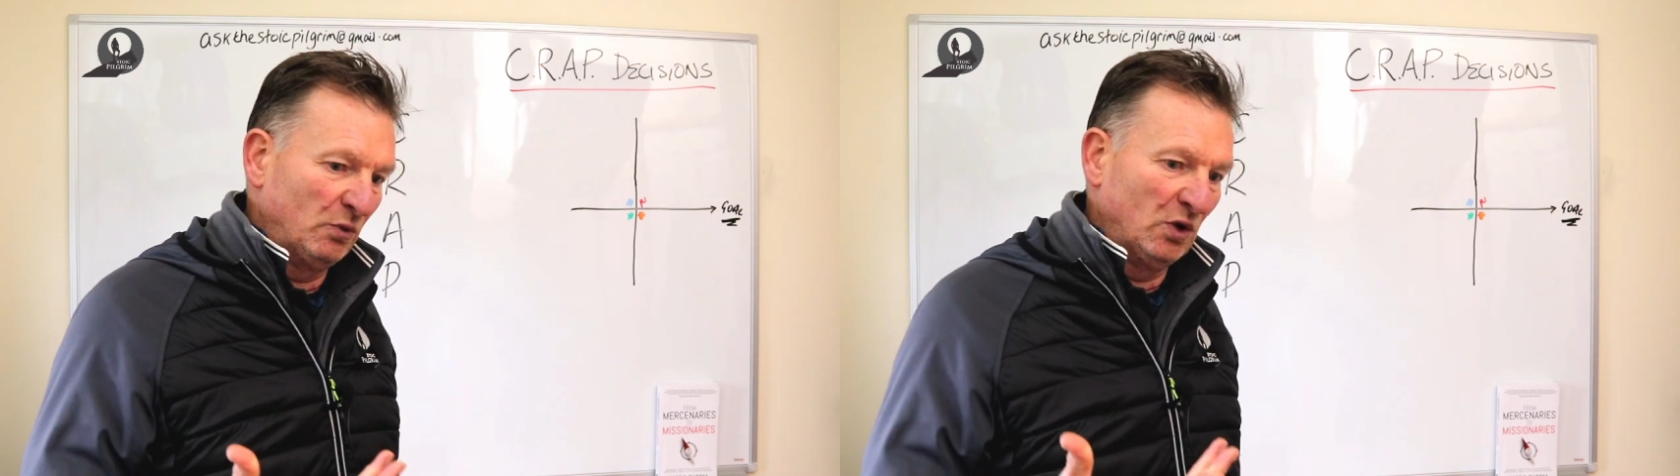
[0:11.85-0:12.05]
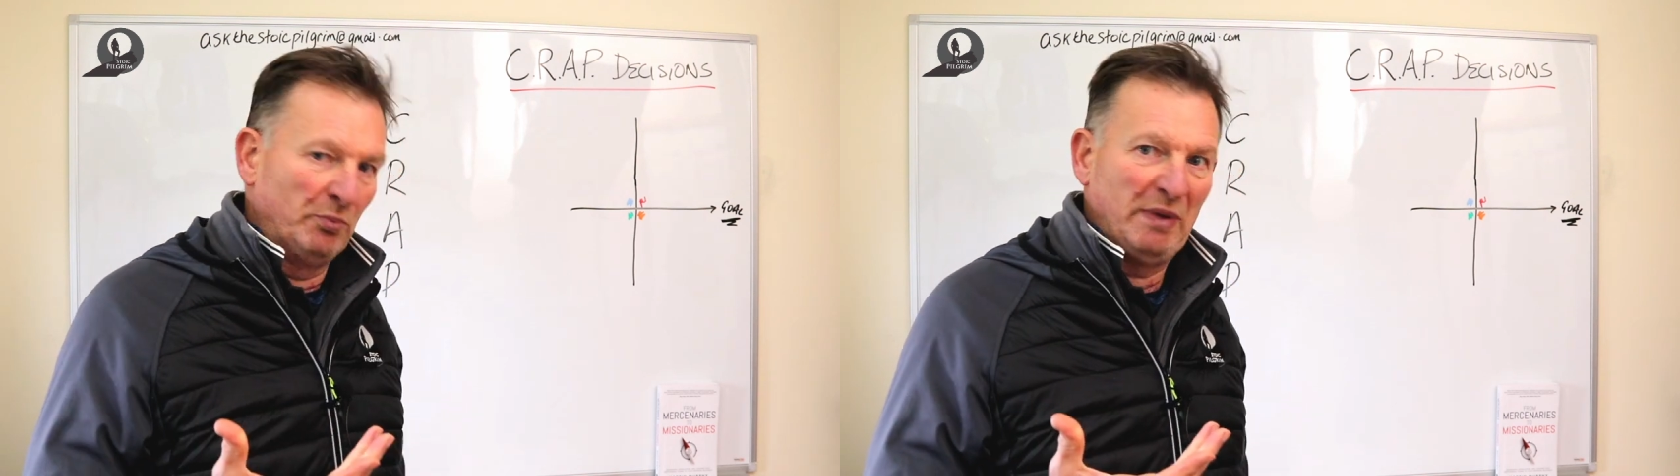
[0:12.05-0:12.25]

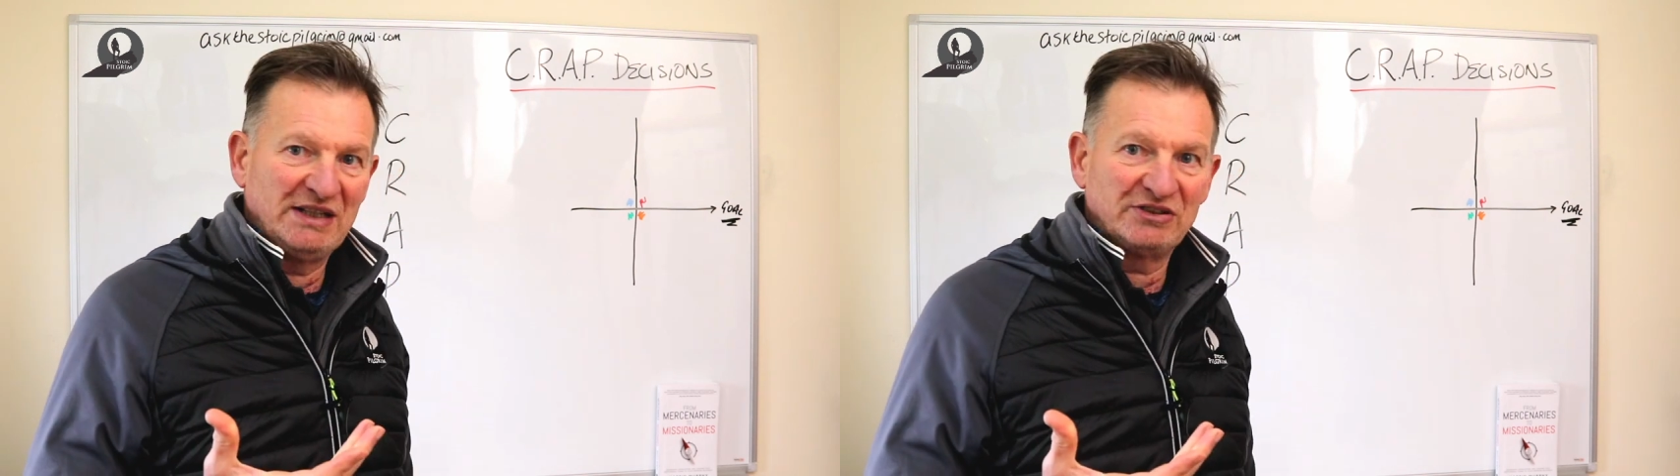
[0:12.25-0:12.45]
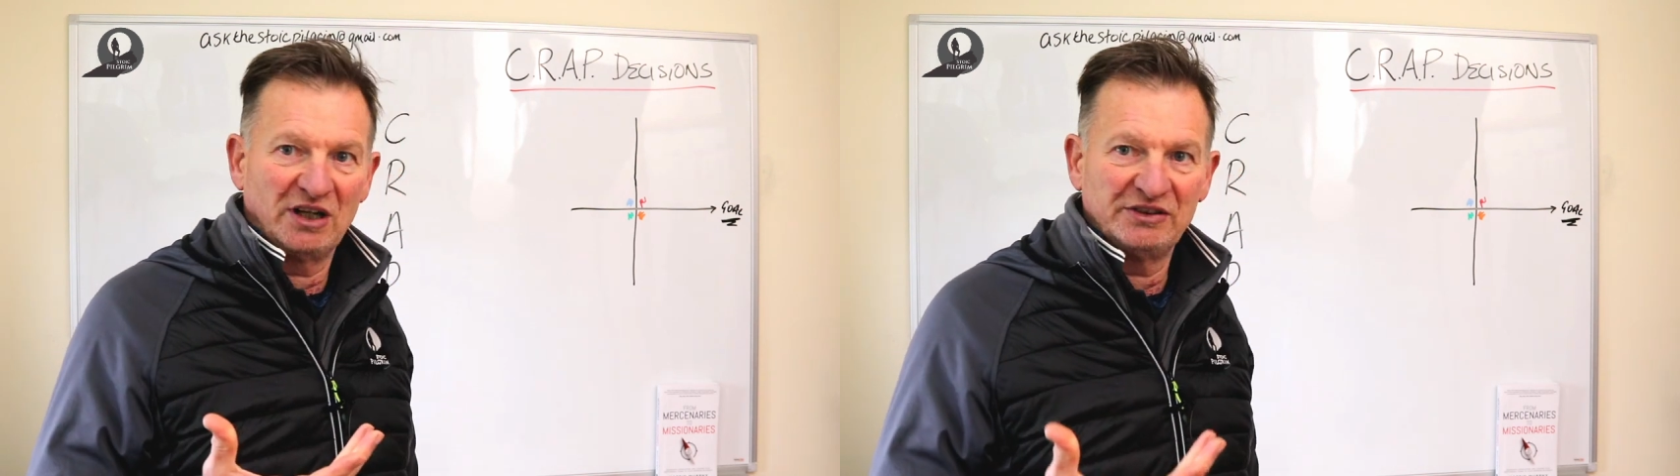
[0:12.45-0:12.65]
will
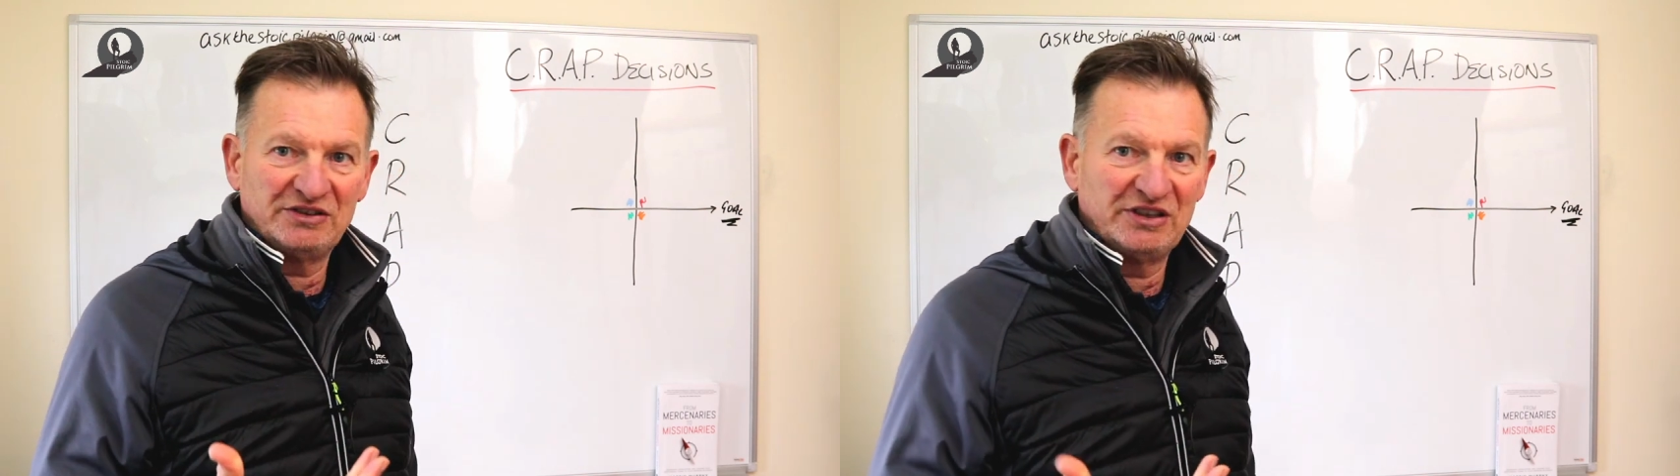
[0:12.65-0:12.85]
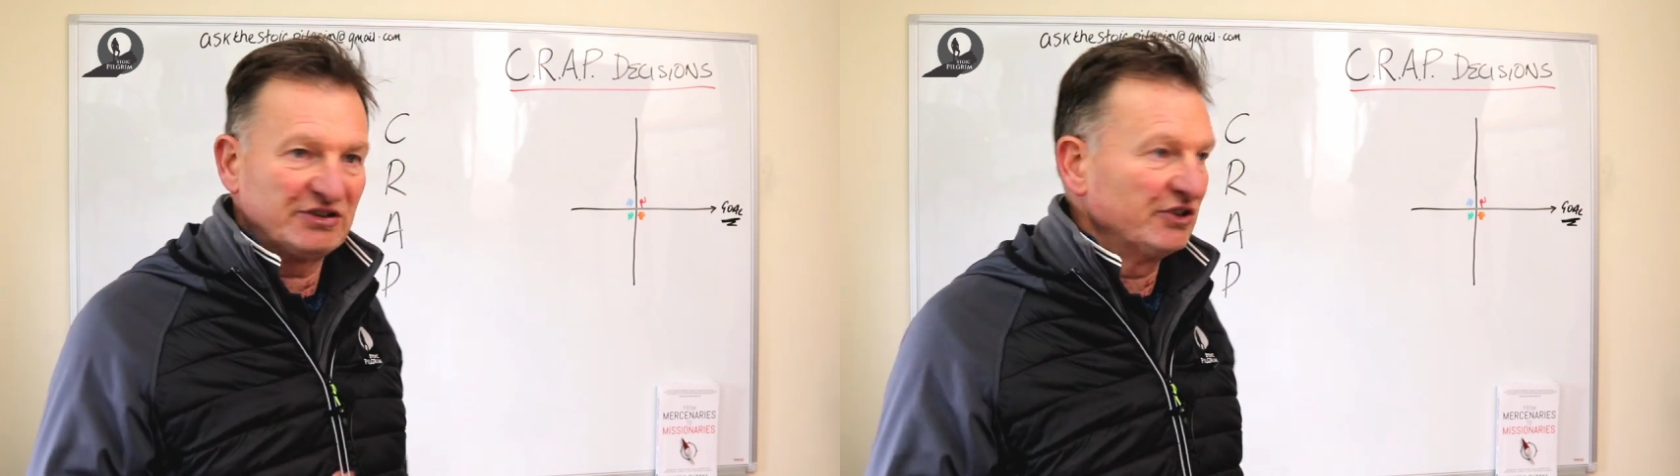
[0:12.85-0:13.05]
base our
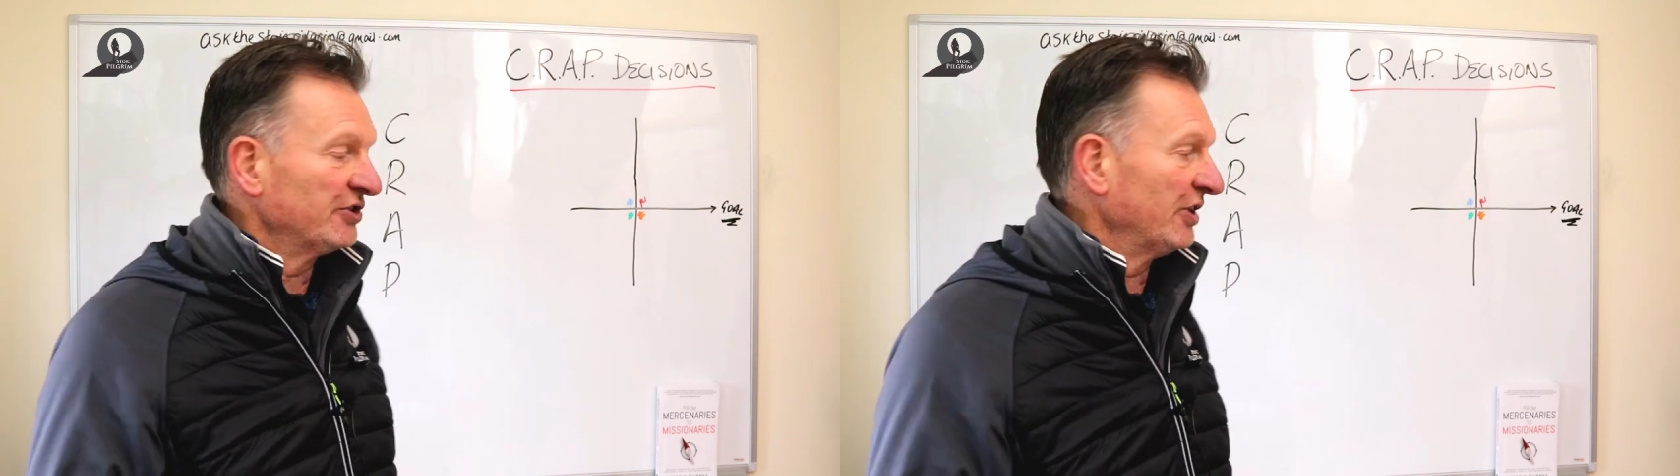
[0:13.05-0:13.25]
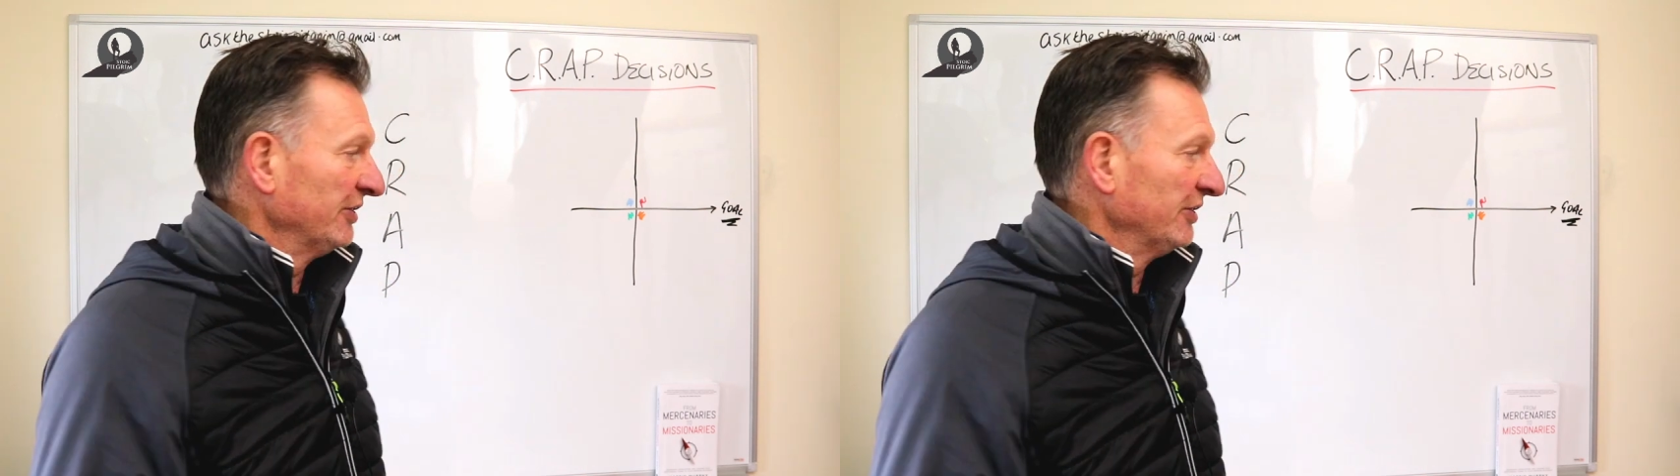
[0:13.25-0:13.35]
decisions